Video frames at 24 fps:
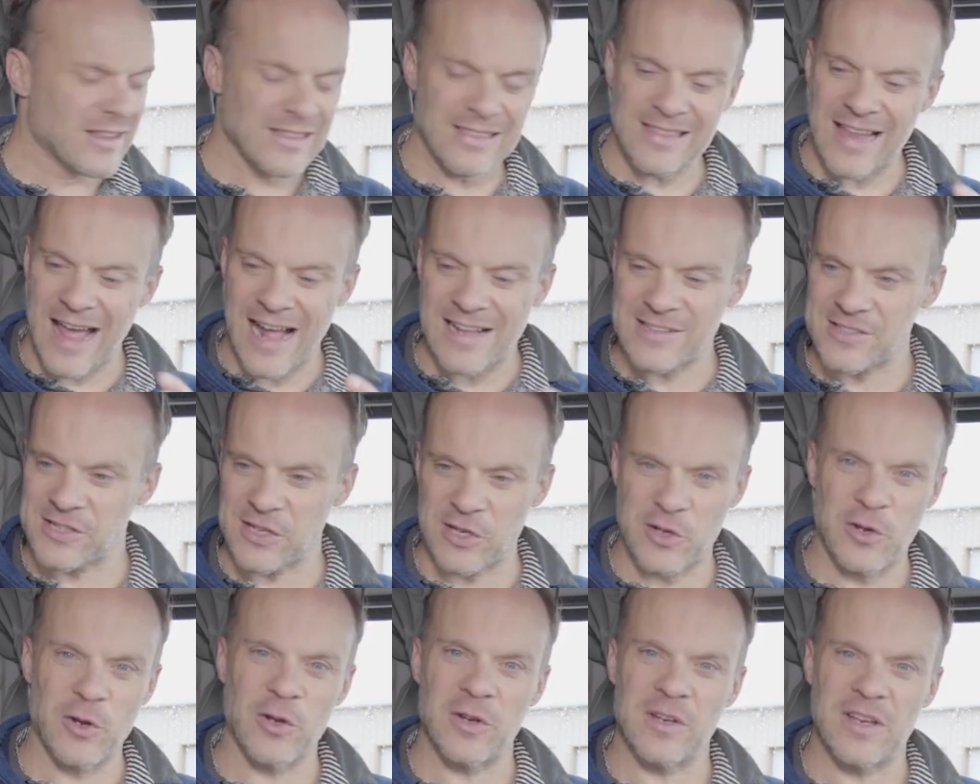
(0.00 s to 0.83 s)
Lots
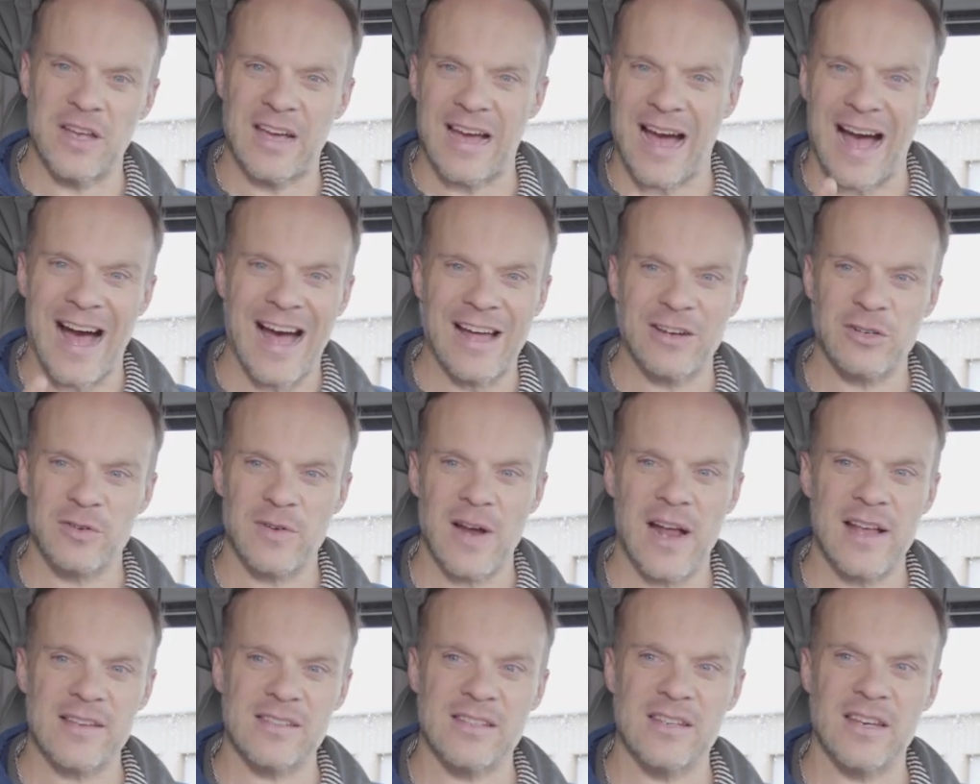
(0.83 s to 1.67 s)
of good
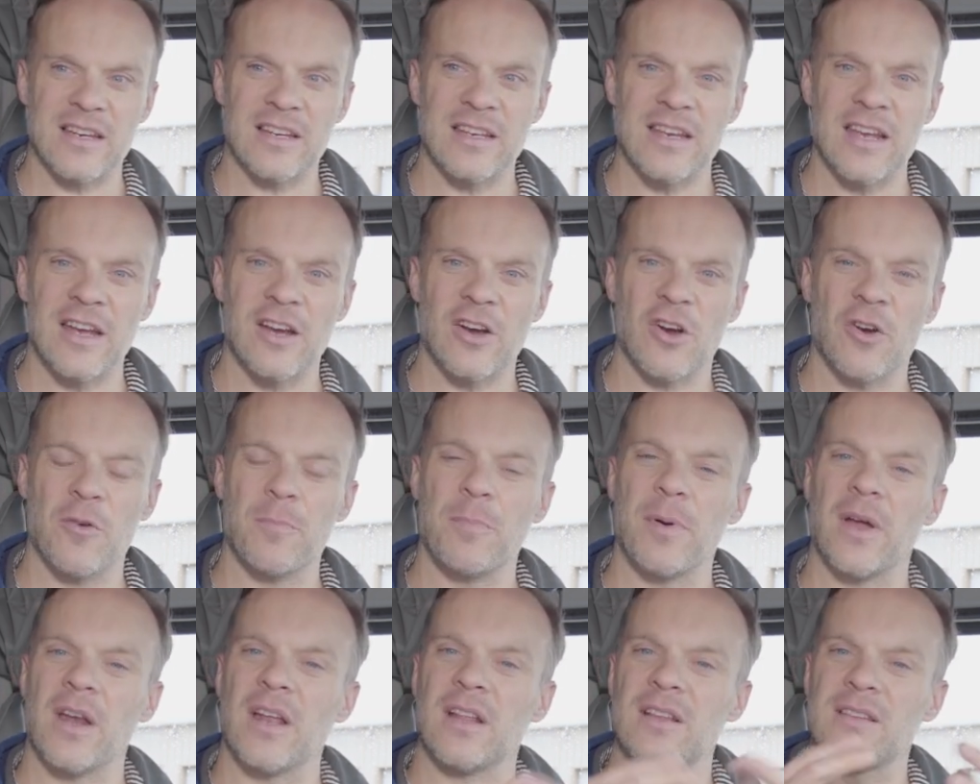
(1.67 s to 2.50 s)
contrast in here,
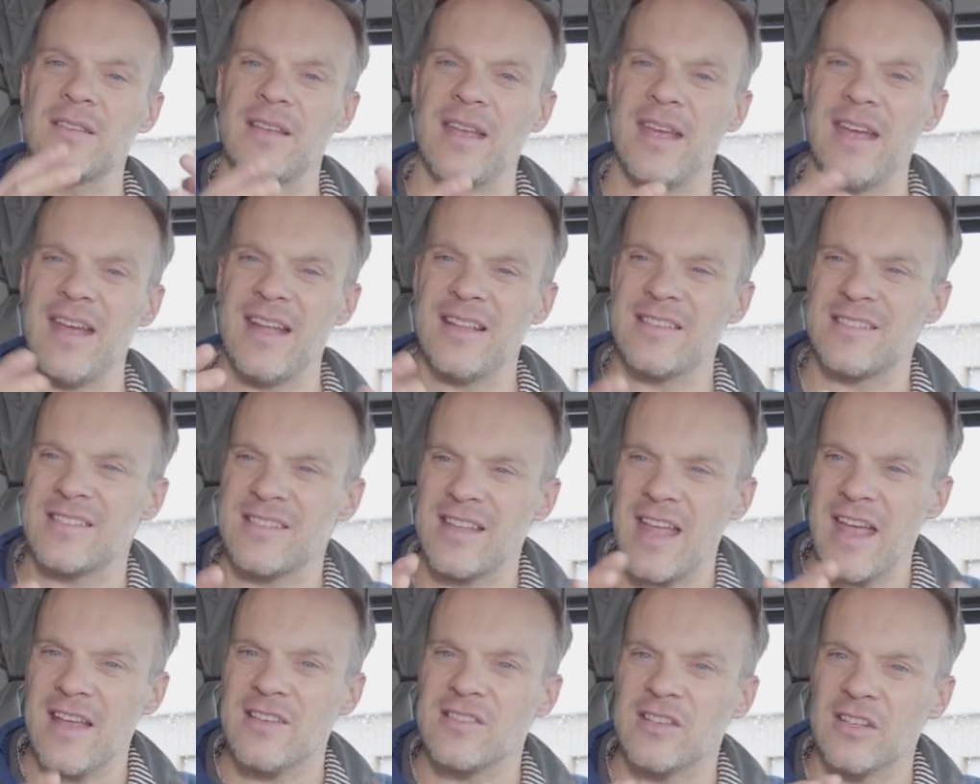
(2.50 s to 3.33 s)
but it
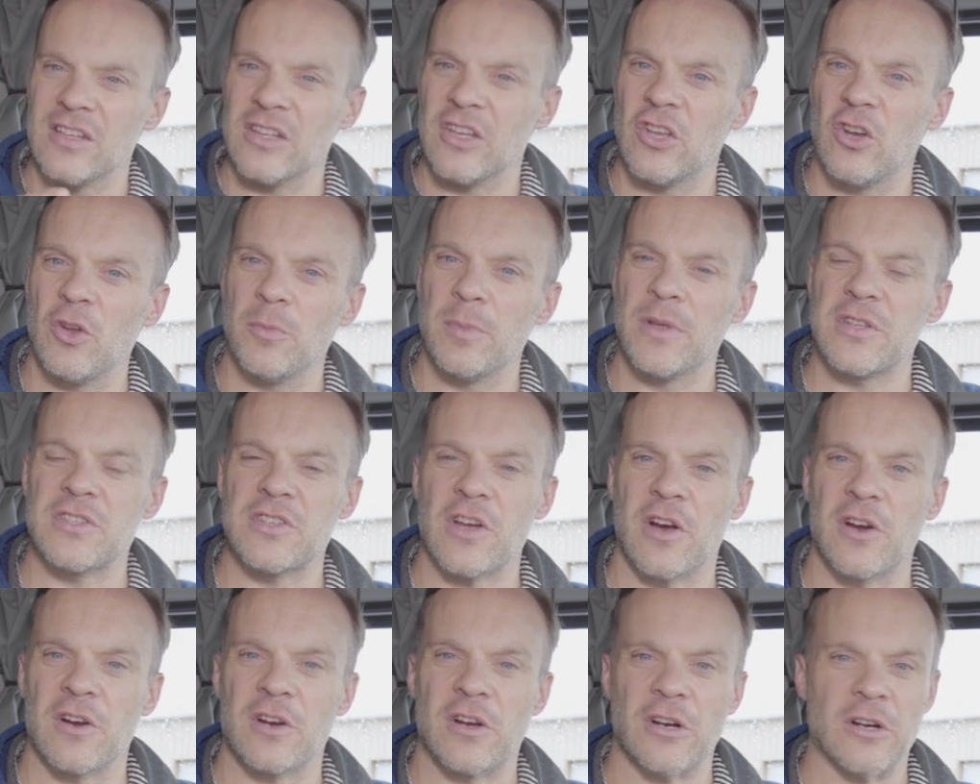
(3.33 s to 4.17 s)
stays a little bit
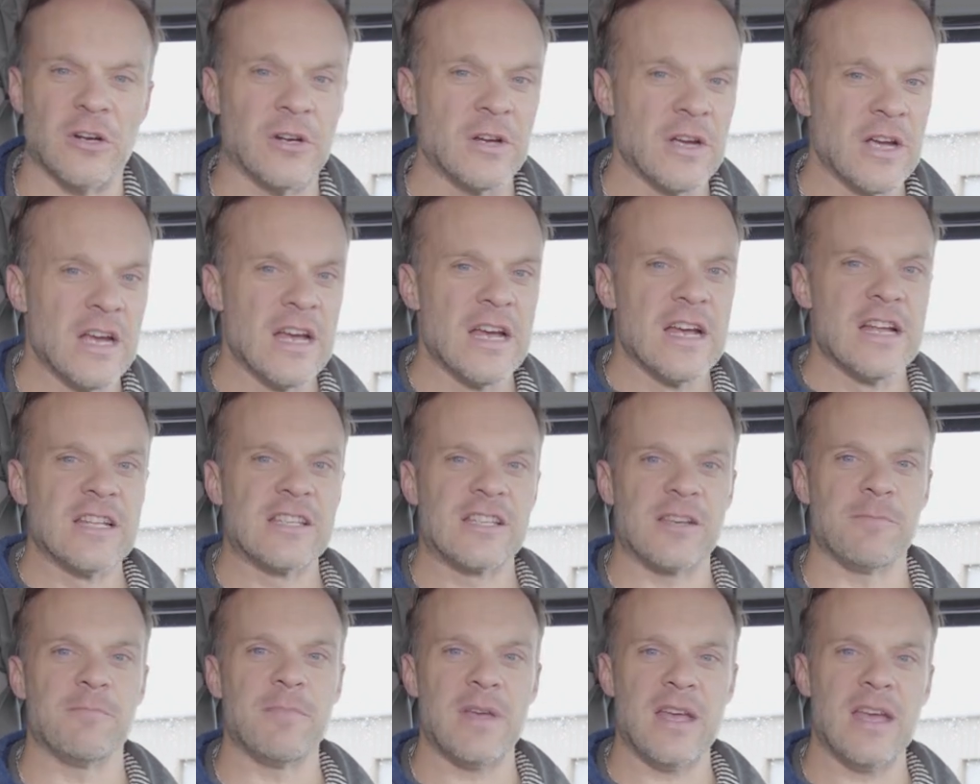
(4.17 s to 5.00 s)
darker.
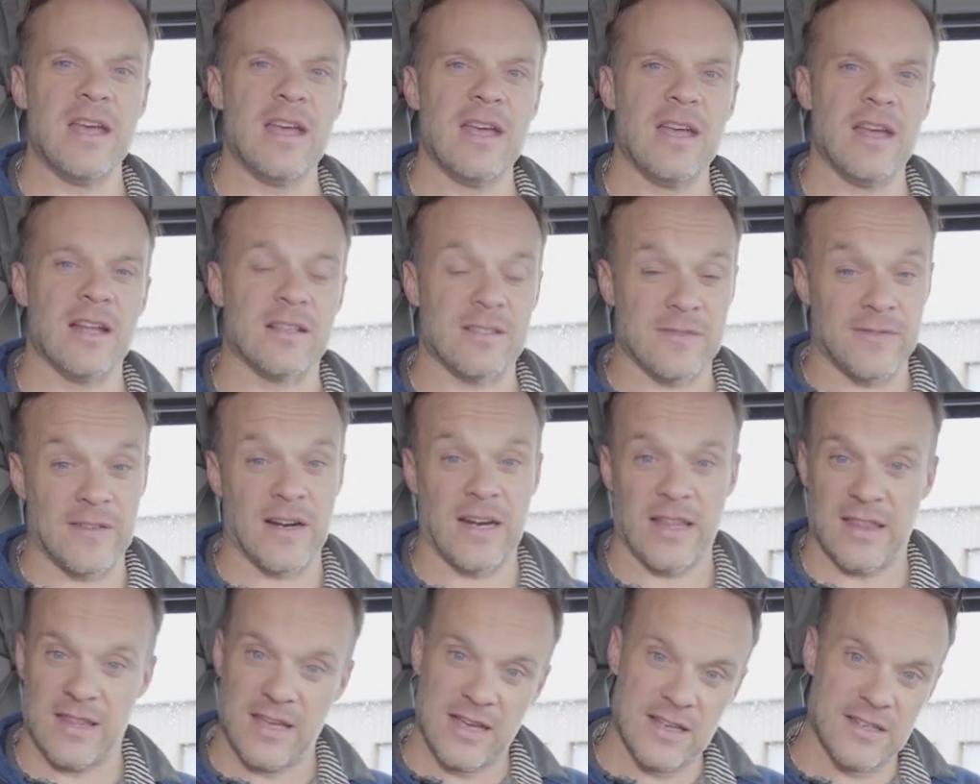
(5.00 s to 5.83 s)
To me, it's
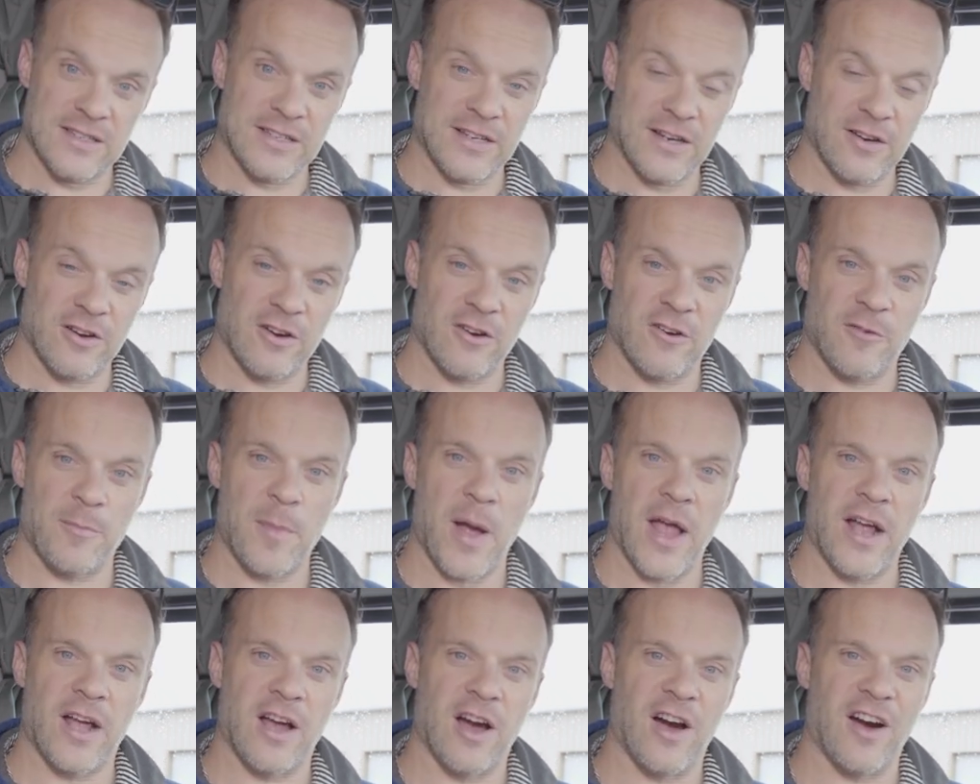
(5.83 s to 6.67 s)
funny, the interior of
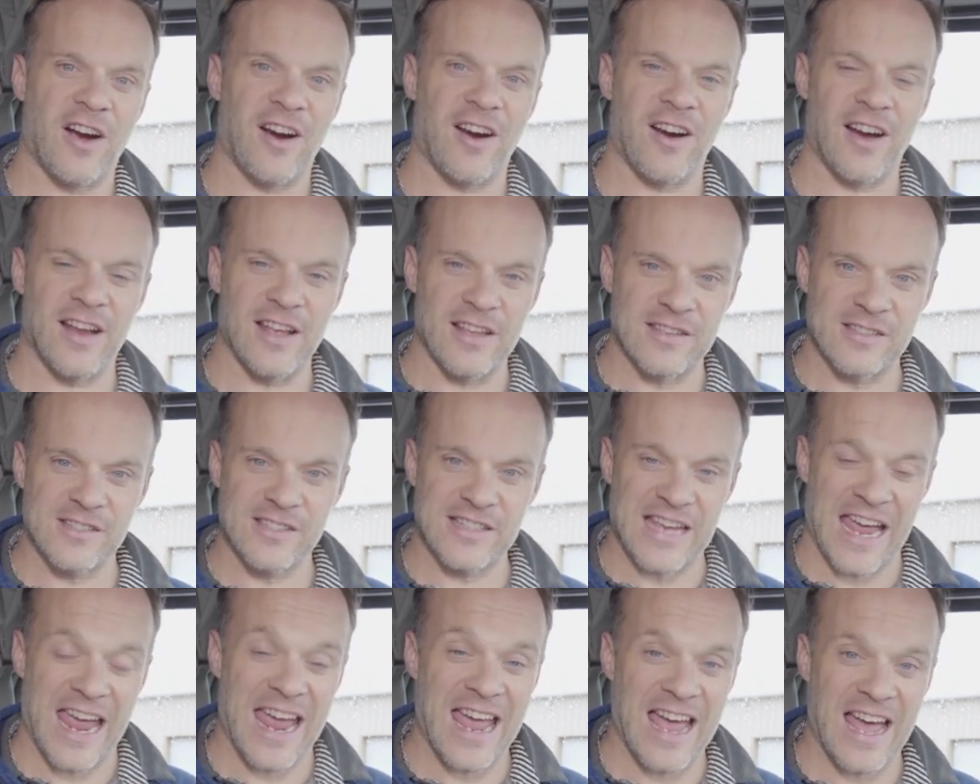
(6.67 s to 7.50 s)
my car is
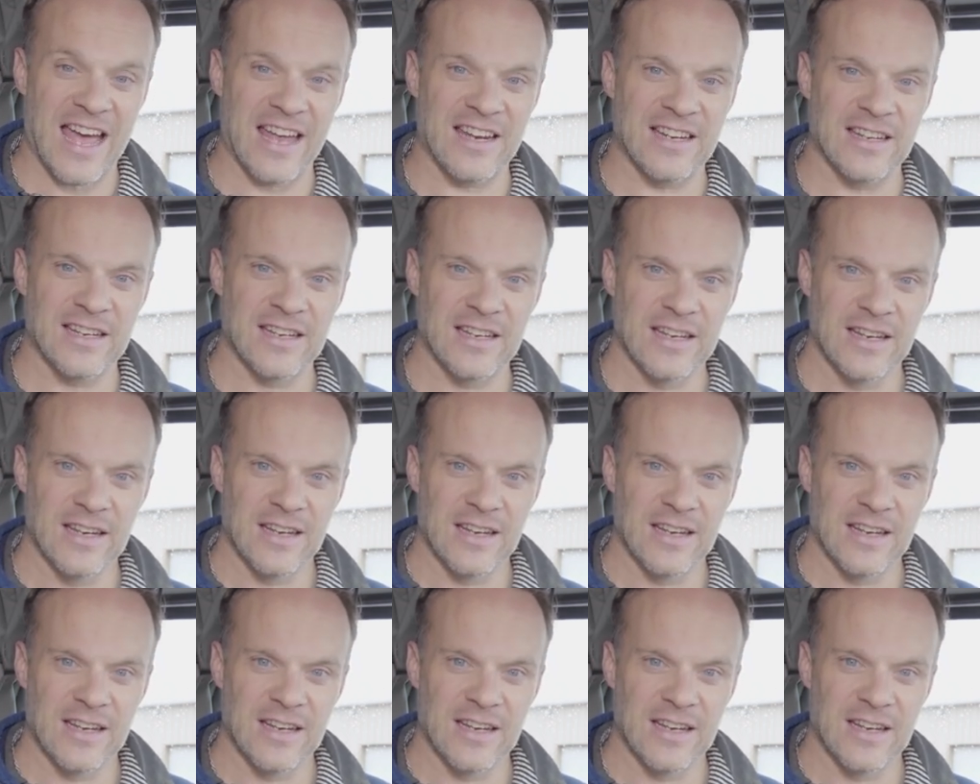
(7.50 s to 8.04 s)
tan,